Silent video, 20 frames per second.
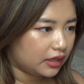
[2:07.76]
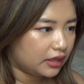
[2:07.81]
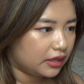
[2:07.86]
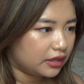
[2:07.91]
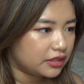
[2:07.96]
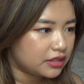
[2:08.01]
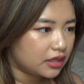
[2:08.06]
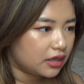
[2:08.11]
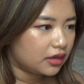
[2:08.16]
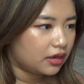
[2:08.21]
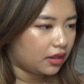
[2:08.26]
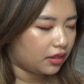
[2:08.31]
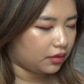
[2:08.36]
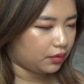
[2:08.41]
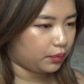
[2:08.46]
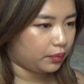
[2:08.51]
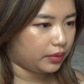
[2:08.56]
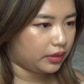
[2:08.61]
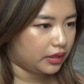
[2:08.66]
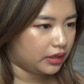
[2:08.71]
Here's
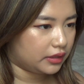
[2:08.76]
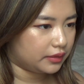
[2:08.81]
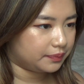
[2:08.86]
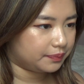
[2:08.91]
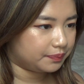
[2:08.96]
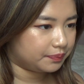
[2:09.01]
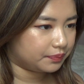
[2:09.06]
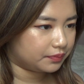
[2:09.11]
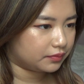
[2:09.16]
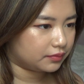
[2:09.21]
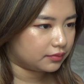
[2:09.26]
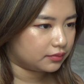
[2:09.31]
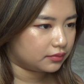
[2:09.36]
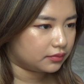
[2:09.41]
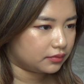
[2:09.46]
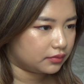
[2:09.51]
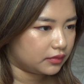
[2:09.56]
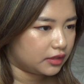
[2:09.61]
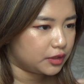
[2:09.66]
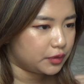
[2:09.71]
another one.
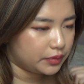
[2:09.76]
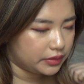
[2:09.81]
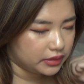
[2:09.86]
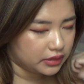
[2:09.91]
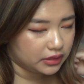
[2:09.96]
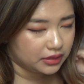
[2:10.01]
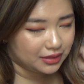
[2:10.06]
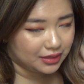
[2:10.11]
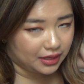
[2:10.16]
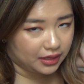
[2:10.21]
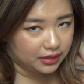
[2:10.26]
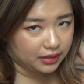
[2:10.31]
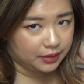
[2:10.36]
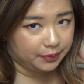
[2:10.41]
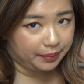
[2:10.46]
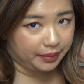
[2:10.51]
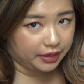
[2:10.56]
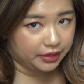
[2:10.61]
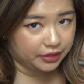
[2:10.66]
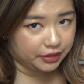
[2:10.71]
This one's a slightly
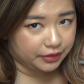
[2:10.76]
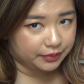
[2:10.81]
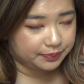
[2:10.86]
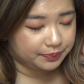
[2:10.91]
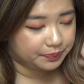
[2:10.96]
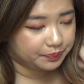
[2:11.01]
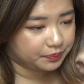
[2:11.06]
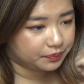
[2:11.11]
better.